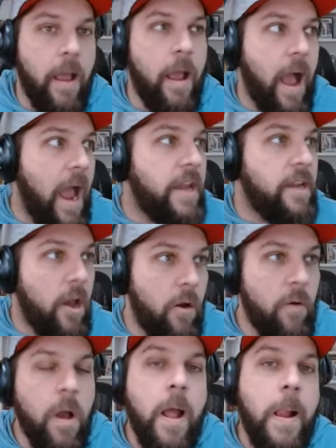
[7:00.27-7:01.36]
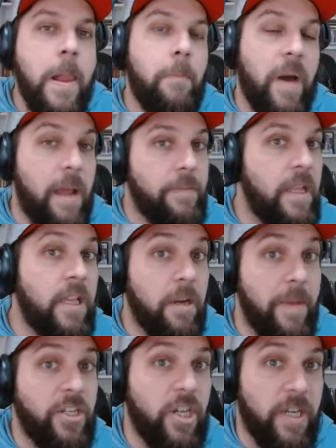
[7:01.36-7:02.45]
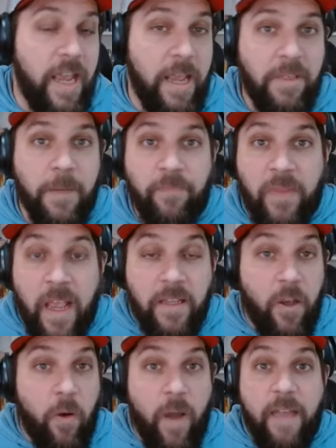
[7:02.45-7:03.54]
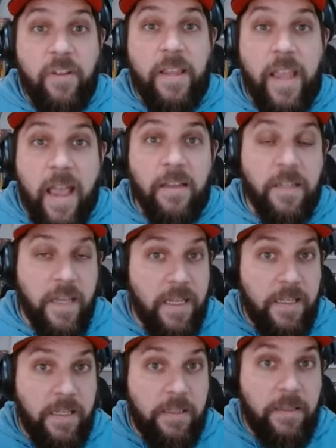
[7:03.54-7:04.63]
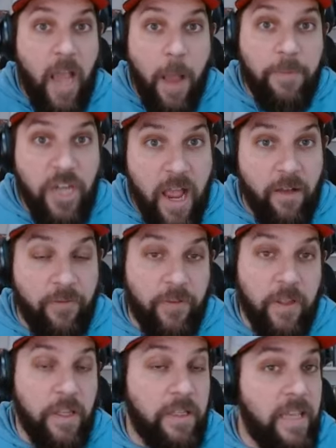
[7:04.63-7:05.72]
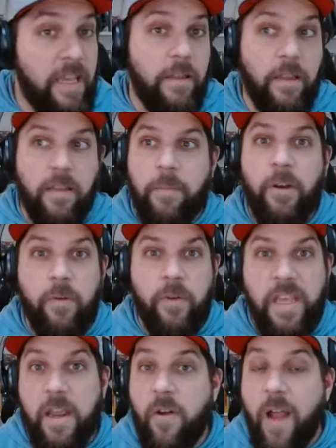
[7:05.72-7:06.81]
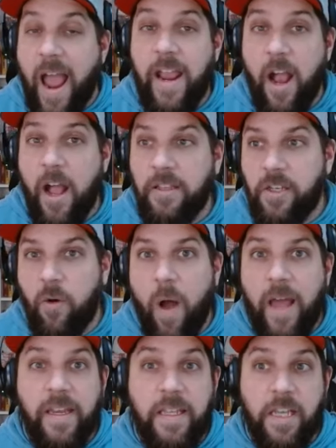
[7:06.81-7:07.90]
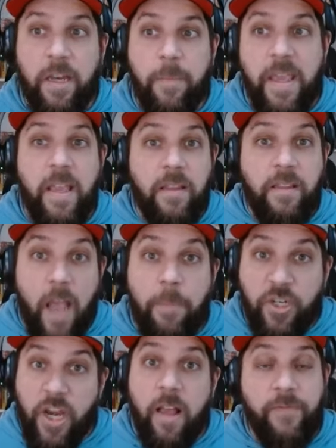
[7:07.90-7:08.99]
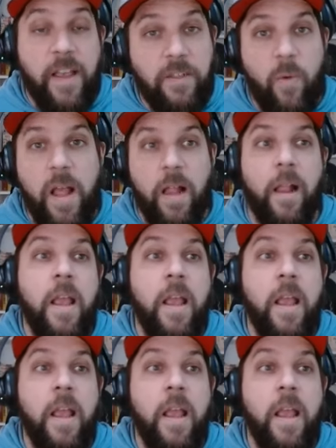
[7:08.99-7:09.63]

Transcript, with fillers: I know, but I'm not going to mention names. So everything else is top shelf. The, t- the team of the year icon squad is going to be top shelf as well.